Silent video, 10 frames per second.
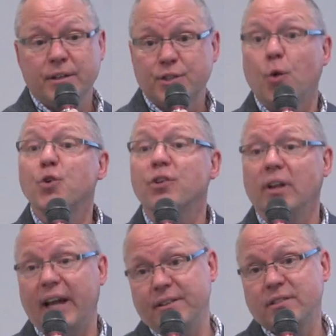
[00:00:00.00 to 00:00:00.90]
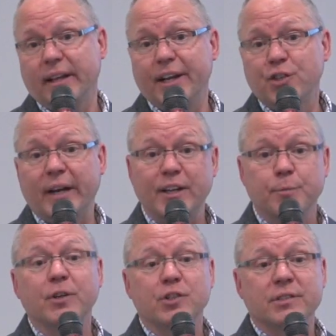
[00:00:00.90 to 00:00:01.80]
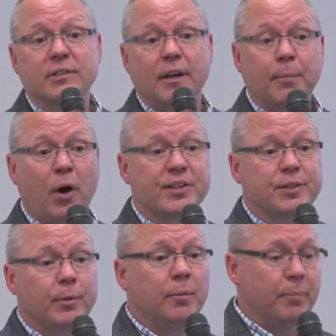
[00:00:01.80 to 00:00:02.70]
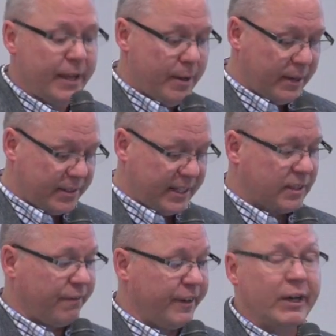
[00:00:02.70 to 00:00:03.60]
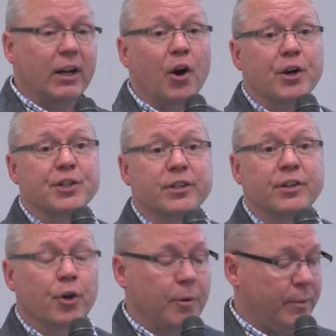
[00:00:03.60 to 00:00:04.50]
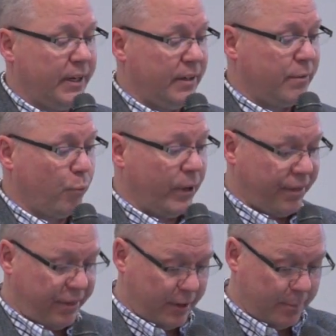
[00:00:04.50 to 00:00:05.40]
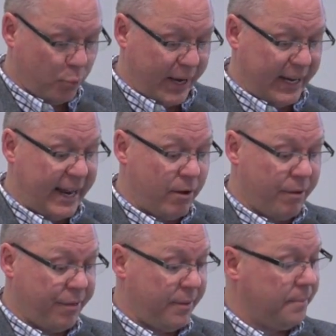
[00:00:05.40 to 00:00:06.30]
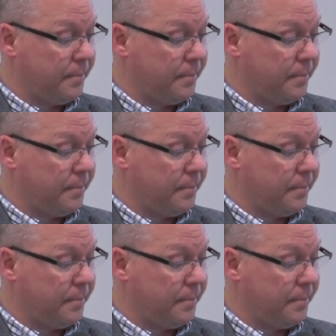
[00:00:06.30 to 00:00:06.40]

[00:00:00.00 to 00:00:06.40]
social isolation as much as possible, because that's a very large determinant with brain health.